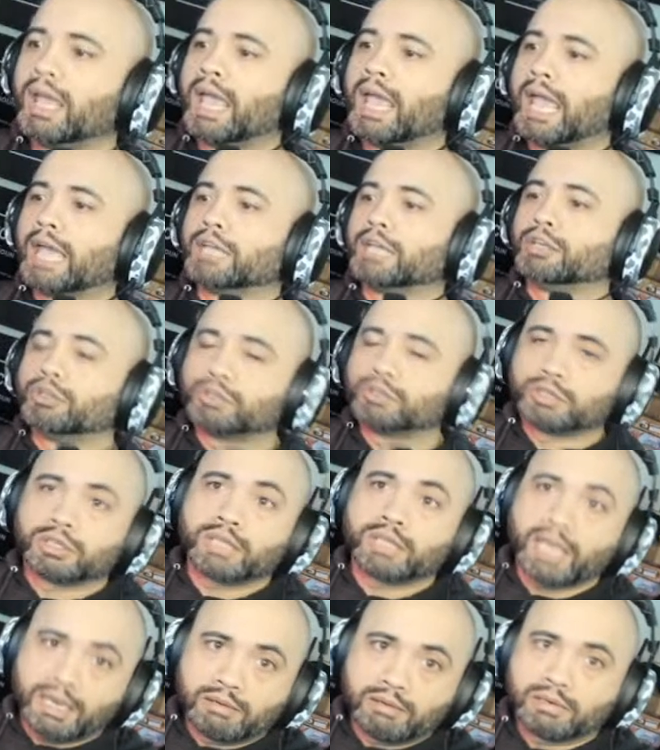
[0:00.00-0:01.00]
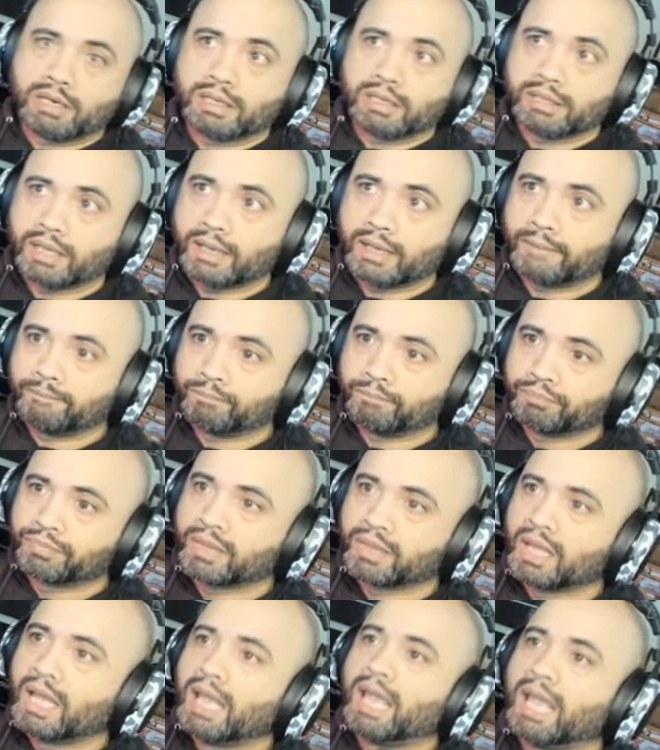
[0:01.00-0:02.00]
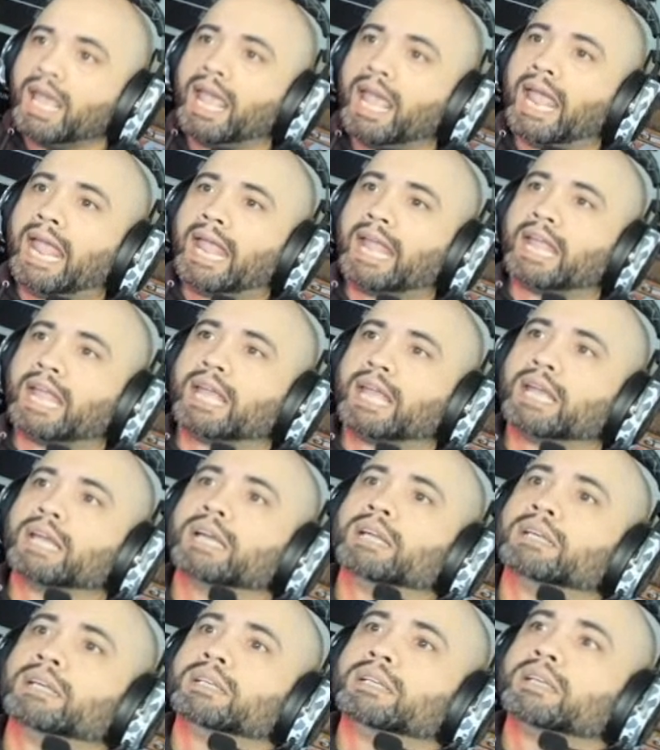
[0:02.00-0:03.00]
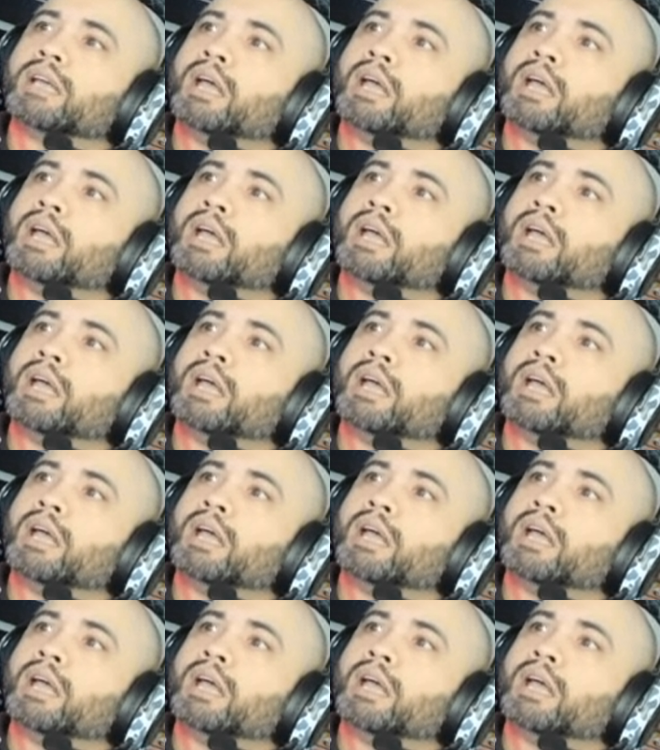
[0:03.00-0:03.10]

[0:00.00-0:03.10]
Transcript: and you should count on that. And